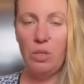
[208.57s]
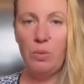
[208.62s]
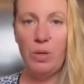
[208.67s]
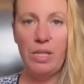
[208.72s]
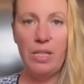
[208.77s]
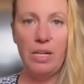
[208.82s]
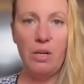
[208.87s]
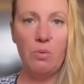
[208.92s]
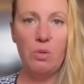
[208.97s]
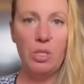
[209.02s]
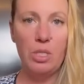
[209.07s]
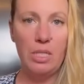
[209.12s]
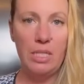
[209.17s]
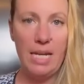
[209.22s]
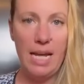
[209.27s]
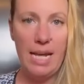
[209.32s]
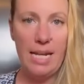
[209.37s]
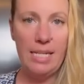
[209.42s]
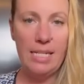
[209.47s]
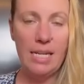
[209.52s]
when there was
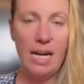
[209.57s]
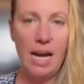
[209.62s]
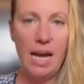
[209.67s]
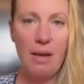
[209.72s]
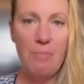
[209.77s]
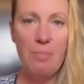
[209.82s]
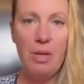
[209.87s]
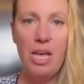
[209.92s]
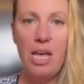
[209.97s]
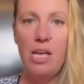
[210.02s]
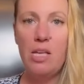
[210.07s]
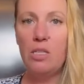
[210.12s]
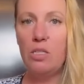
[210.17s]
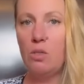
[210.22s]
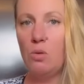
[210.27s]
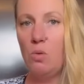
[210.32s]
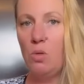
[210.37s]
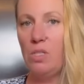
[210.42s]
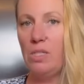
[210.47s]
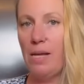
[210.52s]
daytime.
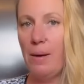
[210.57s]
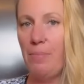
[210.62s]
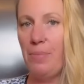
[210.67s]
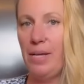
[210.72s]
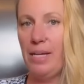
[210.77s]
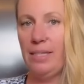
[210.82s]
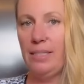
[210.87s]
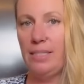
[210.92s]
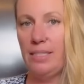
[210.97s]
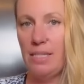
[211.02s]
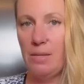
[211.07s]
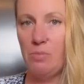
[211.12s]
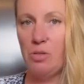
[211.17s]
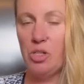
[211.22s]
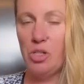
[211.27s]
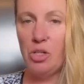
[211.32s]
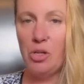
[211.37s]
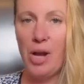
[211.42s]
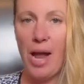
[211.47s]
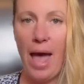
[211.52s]
So something
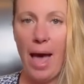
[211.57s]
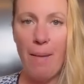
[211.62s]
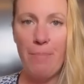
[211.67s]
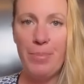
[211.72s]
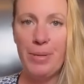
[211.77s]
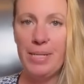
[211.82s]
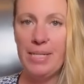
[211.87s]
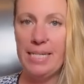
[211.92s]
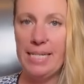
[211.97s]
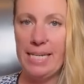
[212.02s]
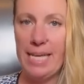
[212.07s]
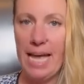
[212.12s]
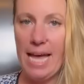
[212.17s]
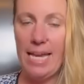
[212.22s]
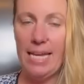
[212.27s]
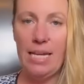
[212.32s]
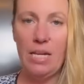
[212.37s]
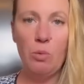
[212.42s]
similar happened again.